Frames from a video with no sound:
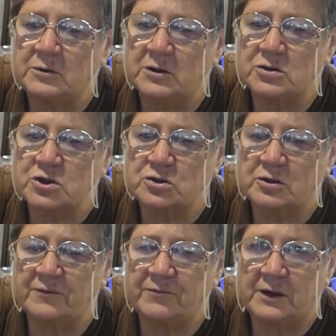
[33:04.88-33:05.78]
Not
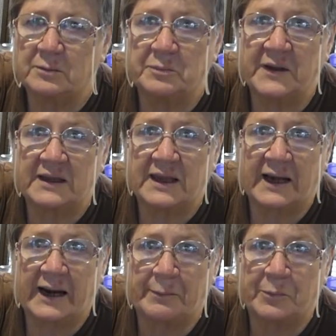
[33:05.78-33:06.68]
sure if you can pick
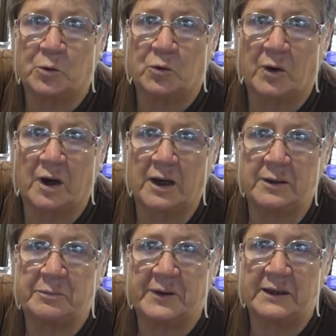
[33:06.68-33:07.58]
that up all right,
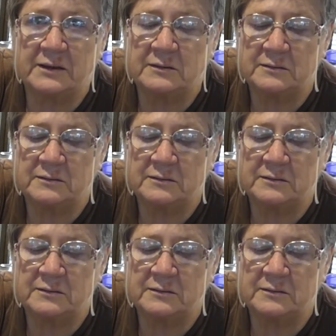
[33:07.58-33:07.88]
but